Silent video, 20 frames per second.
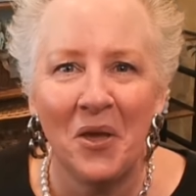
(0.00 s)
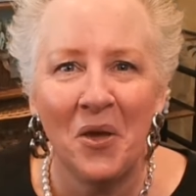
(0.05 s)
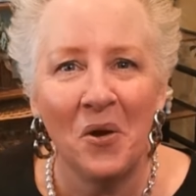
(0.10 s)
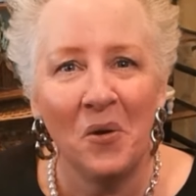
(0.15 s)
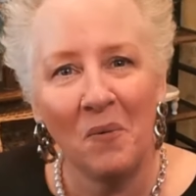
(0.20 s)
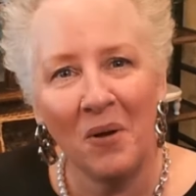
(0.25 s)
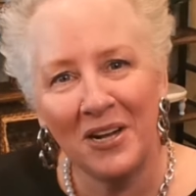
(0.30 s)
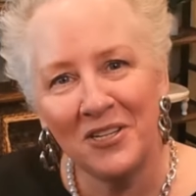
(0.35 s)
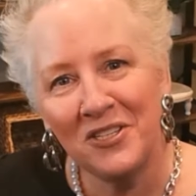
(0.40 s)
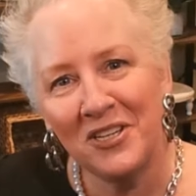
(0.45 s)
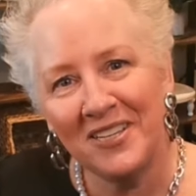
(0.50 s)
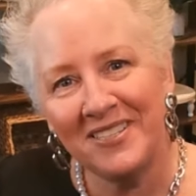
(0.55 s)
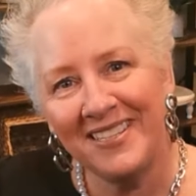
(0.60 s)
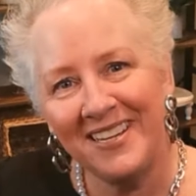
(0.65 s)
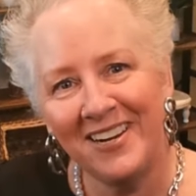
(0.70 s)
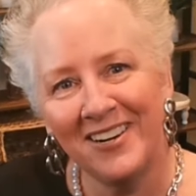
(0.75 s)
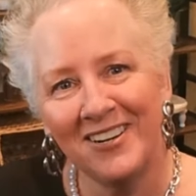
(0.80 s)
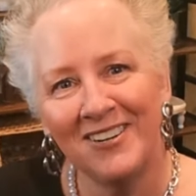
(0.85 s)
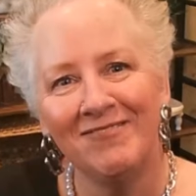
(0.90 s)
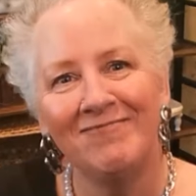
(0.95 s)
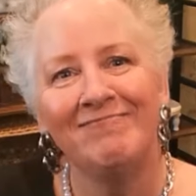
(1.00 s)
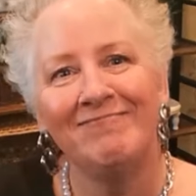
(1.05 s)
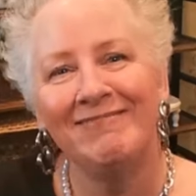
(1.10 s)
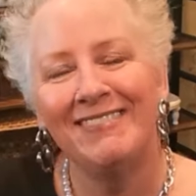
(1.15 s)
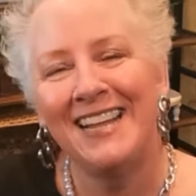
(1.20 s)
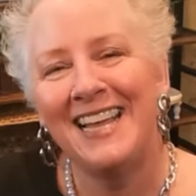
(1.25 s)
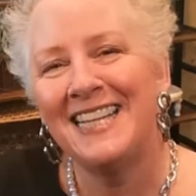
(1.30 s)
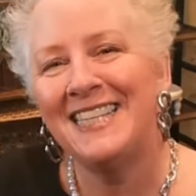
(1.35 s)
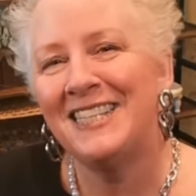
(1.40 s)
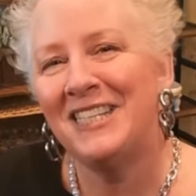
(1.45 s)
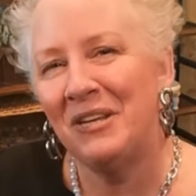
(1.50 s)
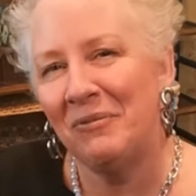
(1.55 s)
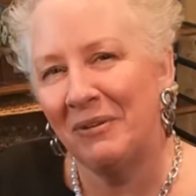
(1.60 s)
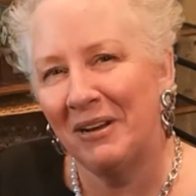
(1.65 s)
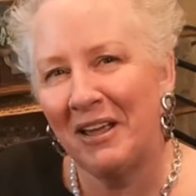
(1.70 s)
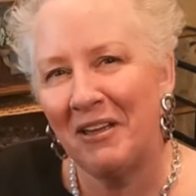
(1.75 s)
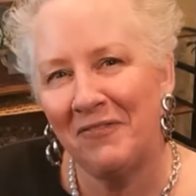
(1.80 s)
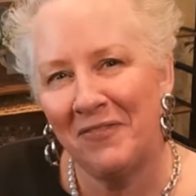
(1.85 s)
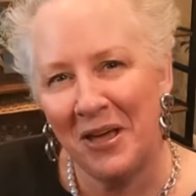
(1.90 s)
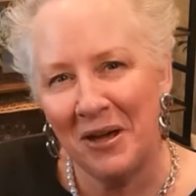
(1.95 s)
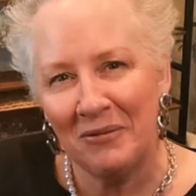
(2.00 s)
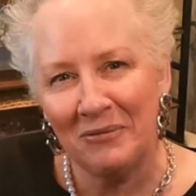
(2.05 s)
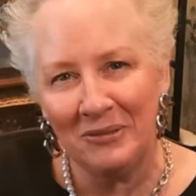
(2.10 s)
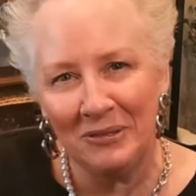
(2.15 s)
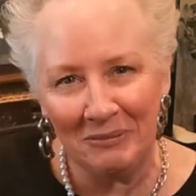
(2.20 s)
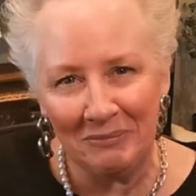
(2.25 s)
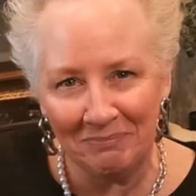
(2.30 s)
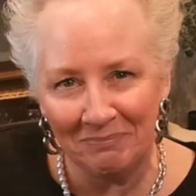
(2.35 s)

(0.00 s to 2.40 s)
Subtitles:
Watch us here and see what I found.